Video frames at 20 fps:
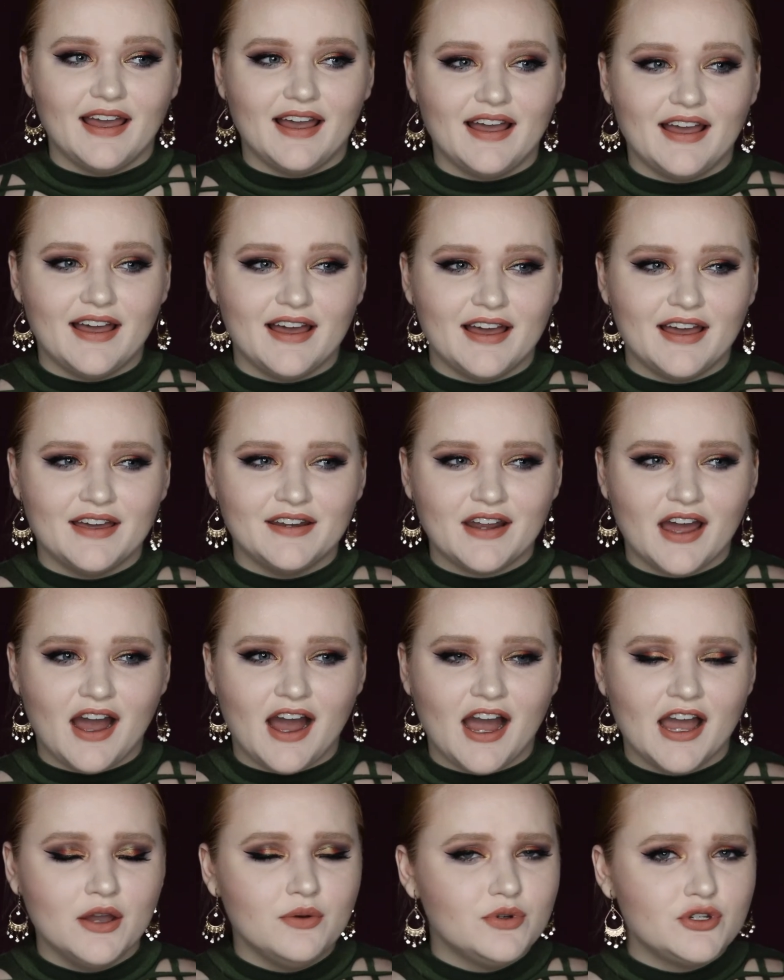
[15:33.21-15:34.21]
and
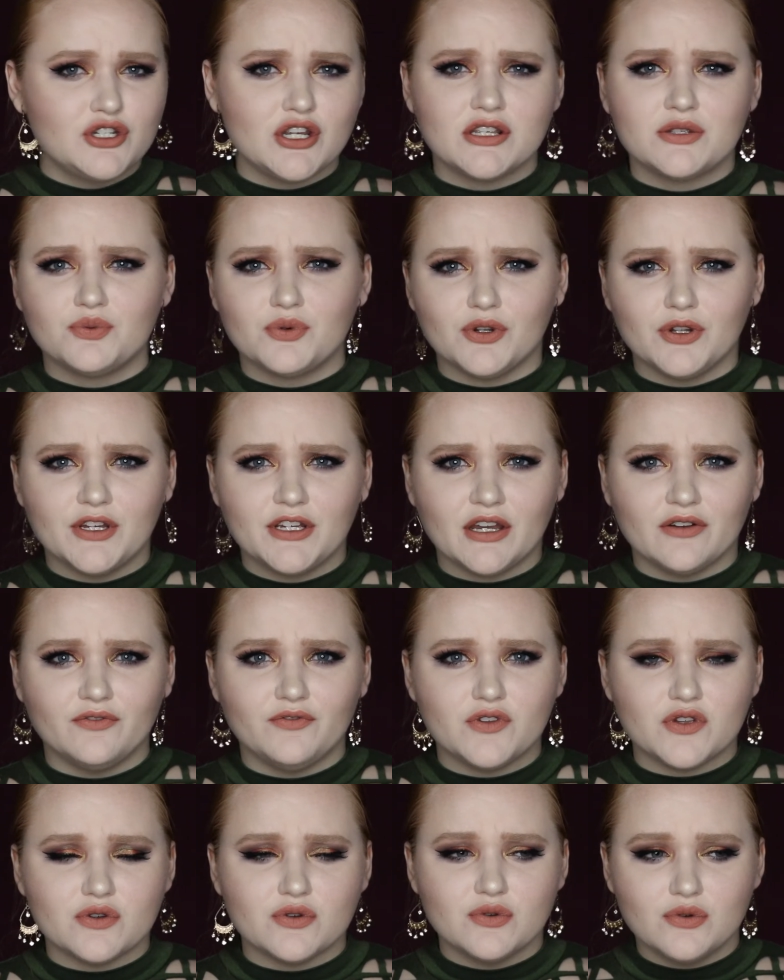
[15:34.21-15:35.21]
I was just really
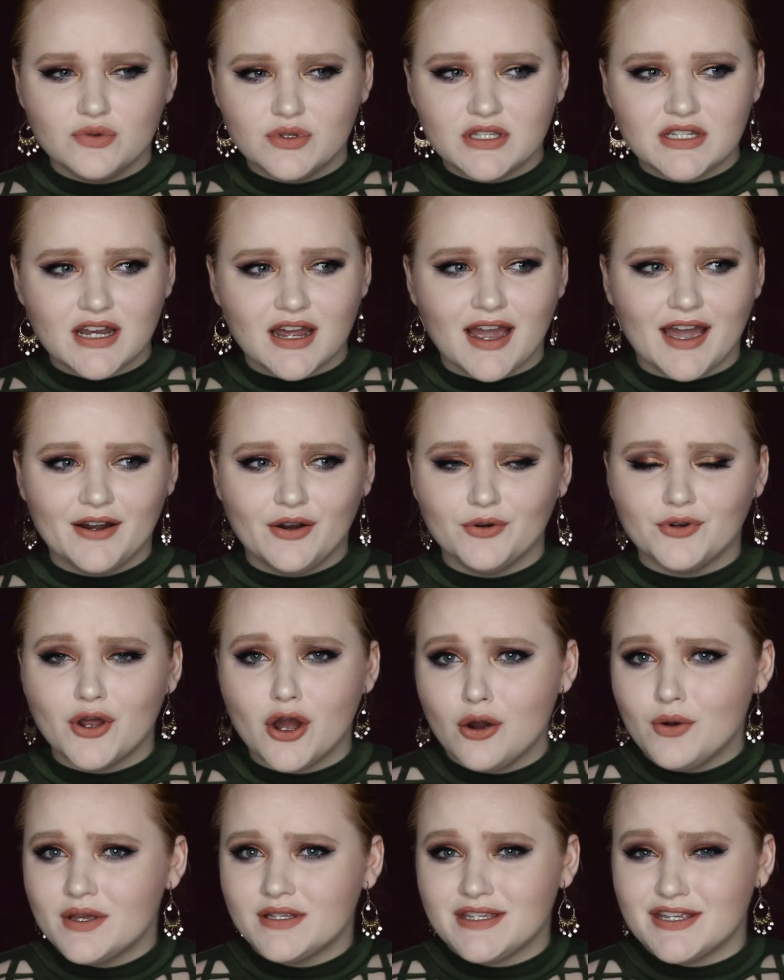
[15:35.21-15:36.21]
confused. I don't
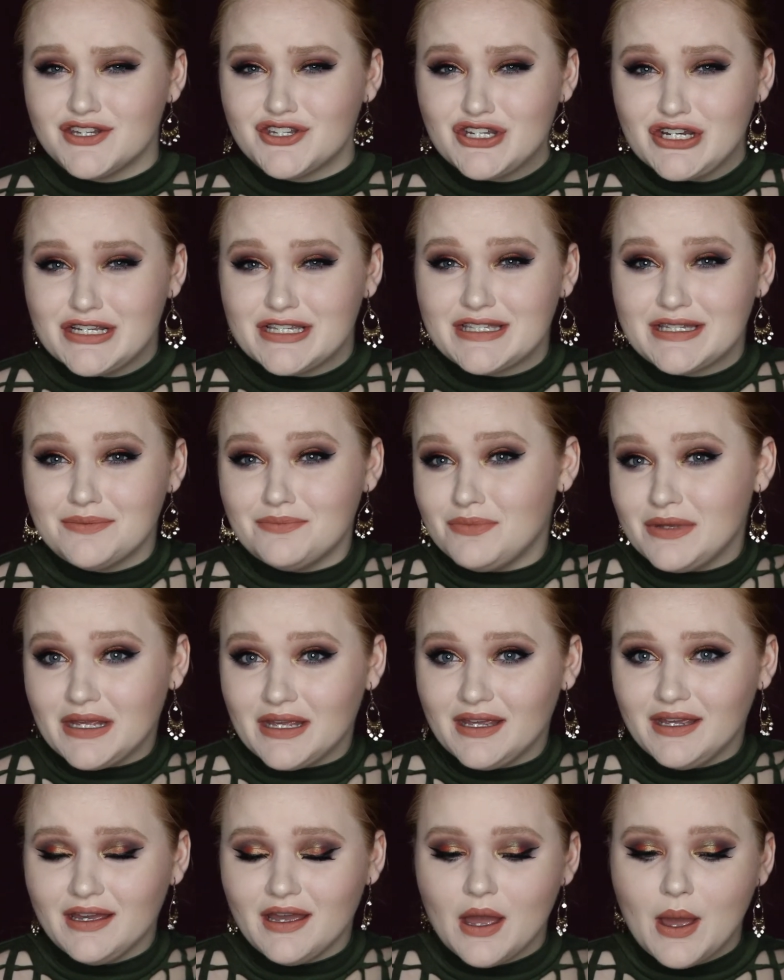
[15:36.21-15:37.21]
know, is it just
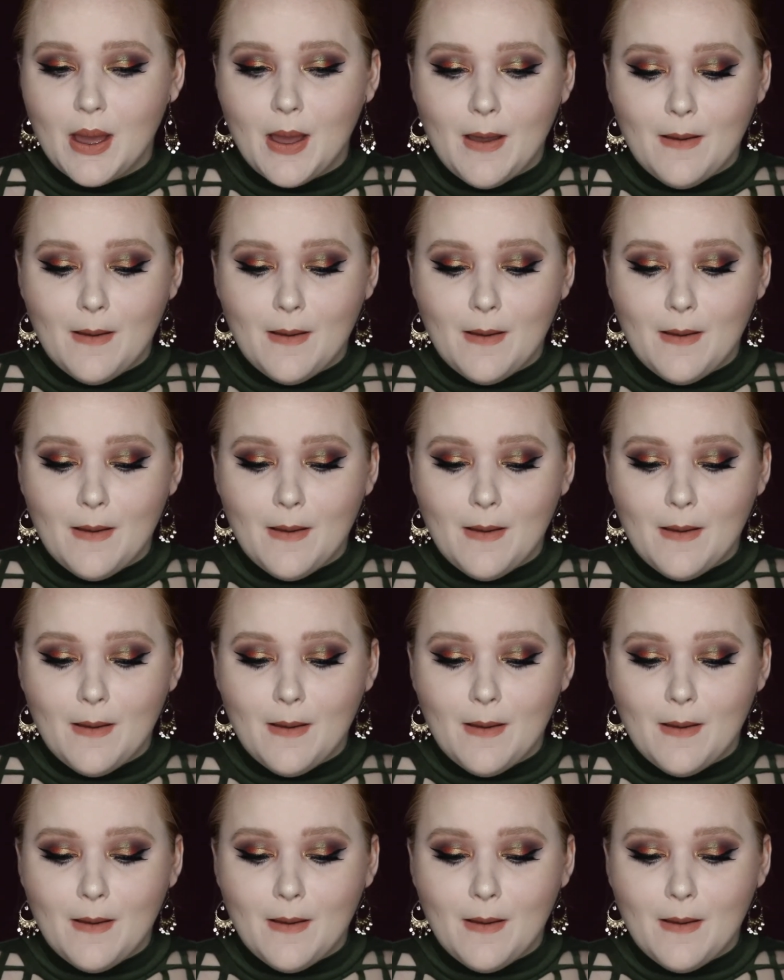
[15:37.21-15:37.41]
me?